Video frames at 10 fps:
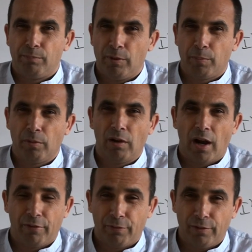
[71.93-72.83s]
People
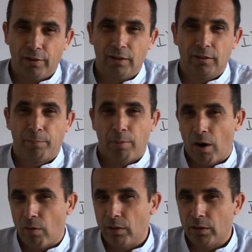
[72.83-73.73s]
are feeling the
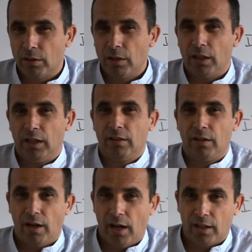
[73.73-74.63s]
power in
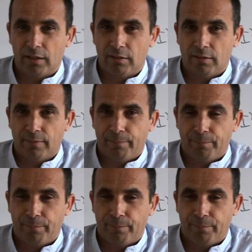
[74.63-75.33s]
their hands.